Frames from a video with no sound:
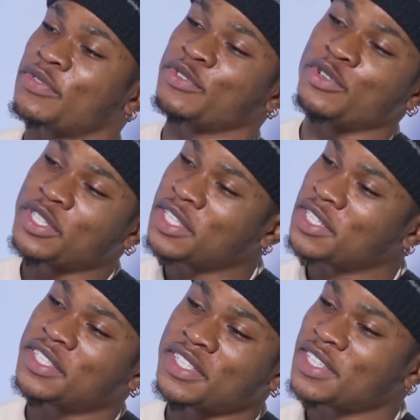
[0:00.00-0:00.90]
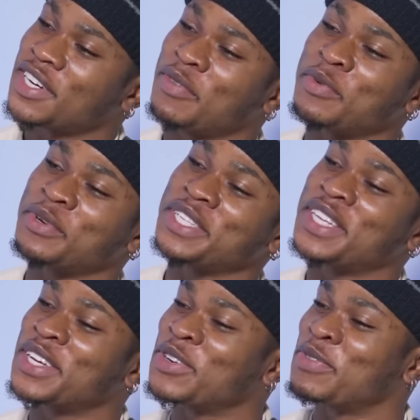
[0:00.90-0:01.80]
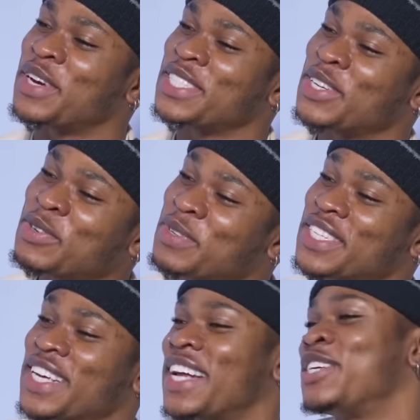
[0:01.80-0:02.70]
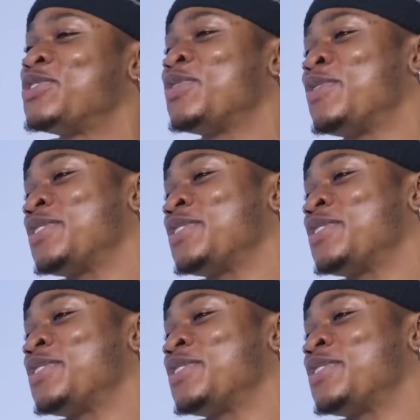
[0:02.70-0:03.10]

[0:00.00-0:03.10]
If you notice, I'm always taking off my shirt. Nobody say I had a show of